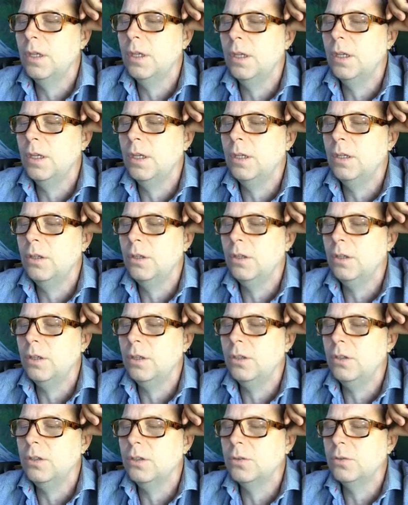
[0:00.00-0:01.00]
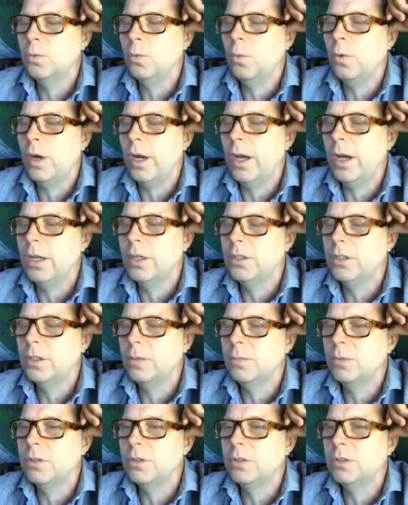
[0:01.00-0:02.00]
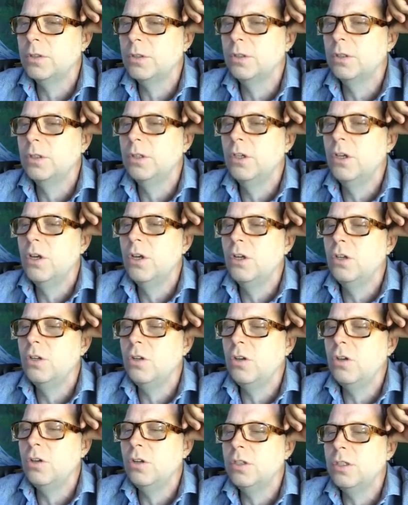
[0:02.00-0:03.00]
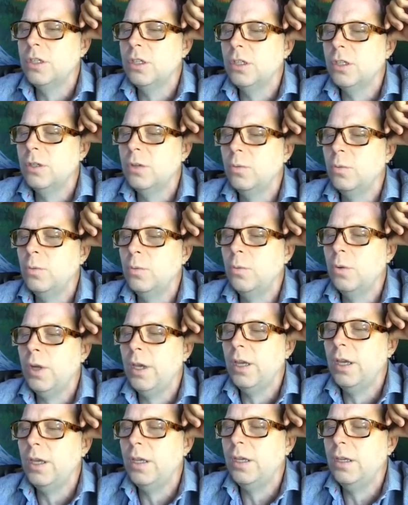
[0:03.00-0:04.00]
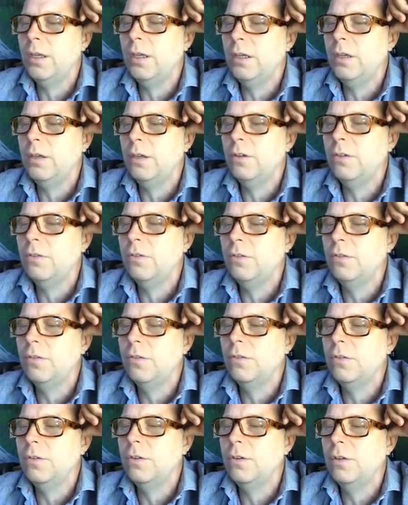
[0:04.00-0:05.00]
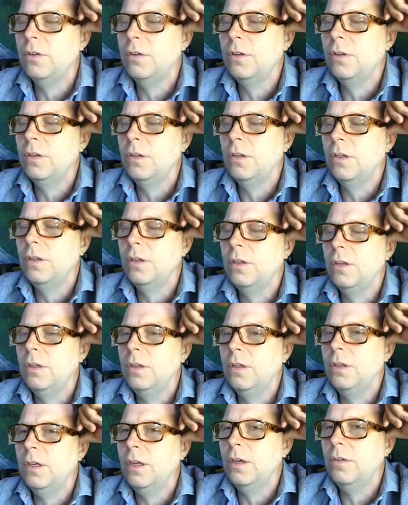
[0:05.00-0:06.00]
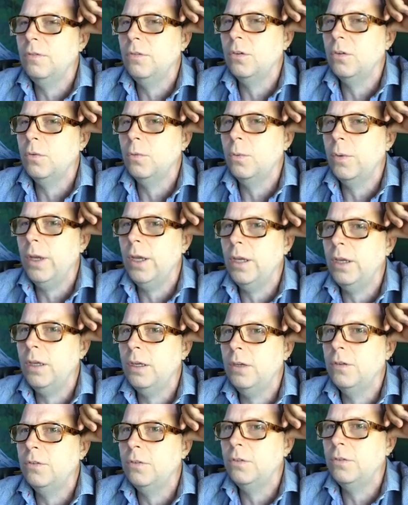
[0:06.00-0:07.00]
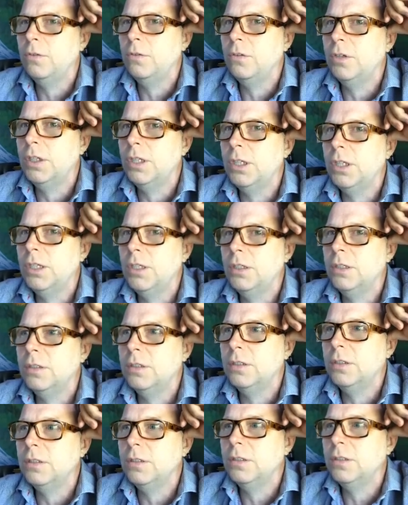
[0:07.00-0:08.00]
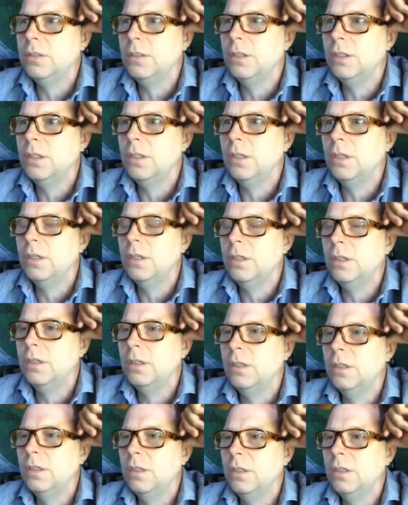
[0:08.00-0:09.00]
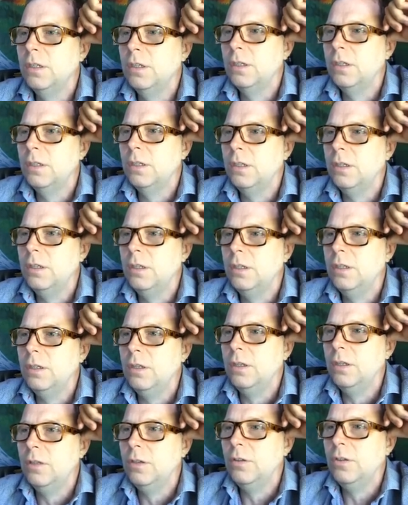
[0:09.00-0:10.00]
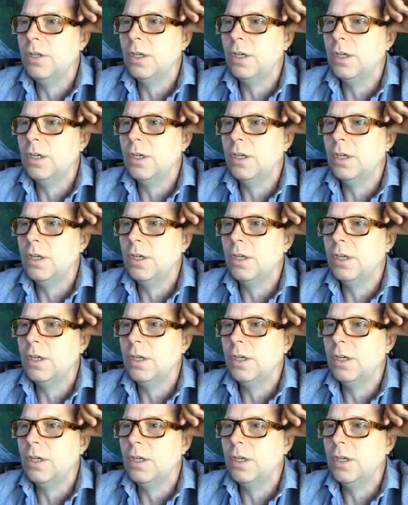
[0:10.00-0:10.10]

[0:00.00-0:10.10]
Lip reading: And just watch. I'm just noticing wave after wave of release. And the